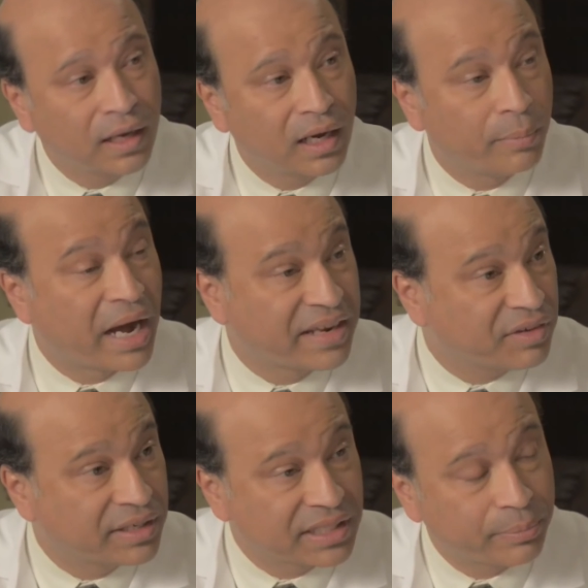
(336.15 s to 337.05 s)

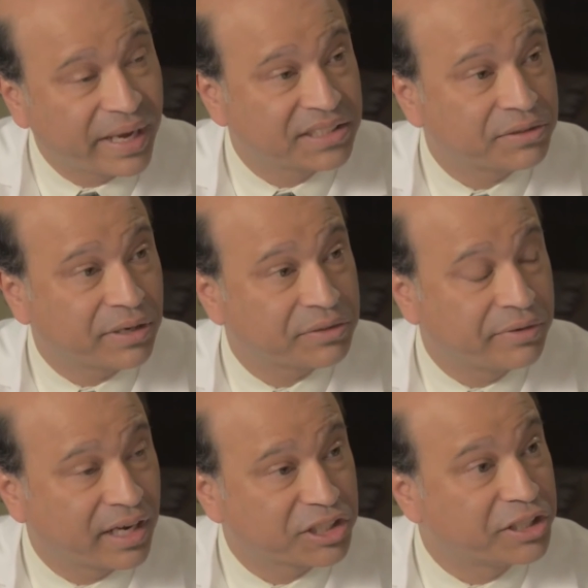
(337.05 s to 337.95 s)
Mindfulness-based stress
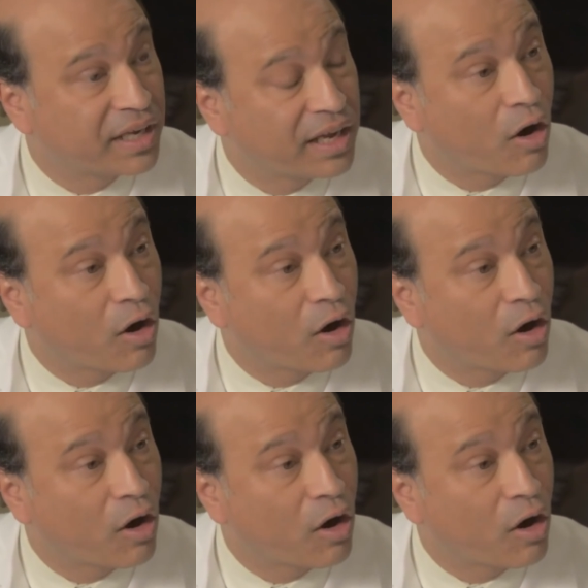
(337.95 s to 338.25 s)
reduction done